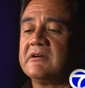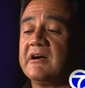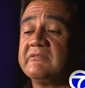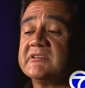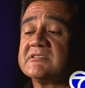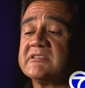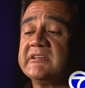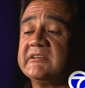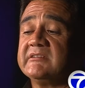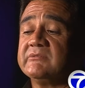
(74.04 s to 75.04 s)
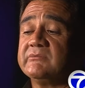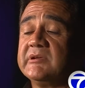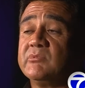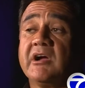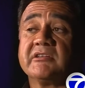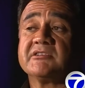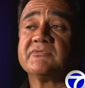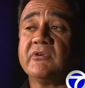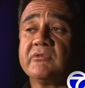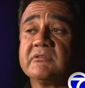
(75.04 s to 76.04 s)
Obviously, we brought this
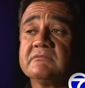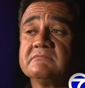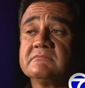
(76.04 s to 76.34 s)
forward